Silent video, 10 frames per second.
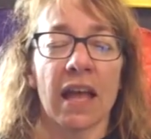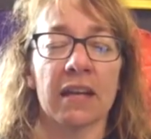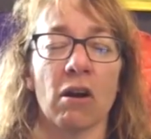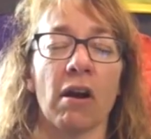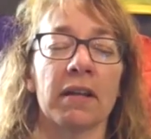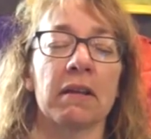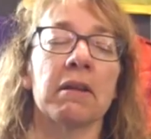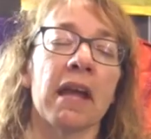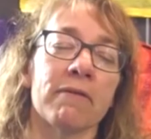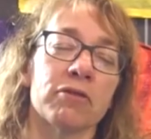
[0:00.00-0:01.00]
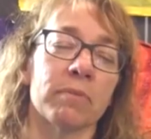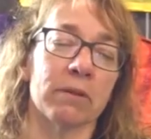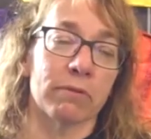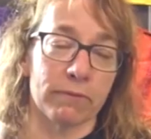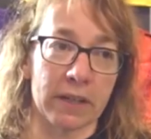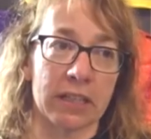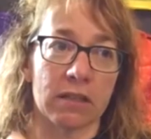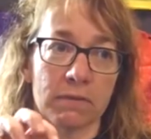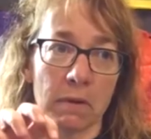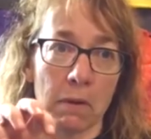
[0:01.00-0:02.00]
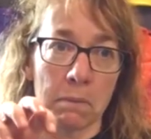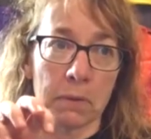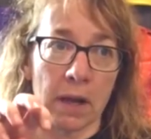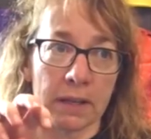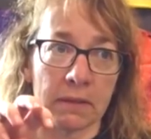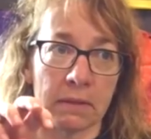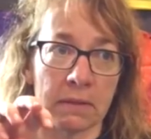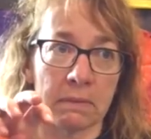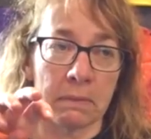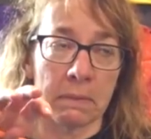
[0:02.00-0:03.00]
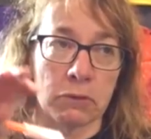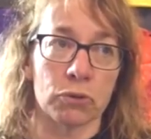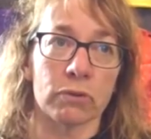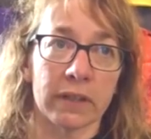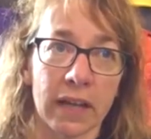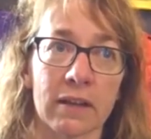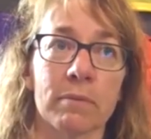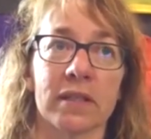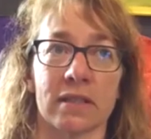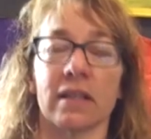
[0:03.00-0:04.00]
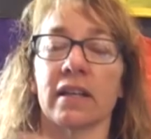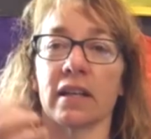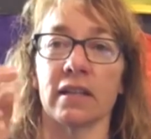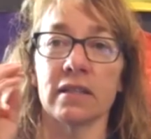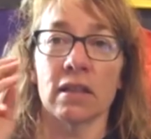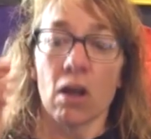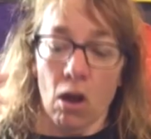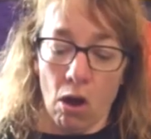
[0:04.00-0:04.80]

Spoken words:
and you have to be reflective, like drawing out the best in the kids.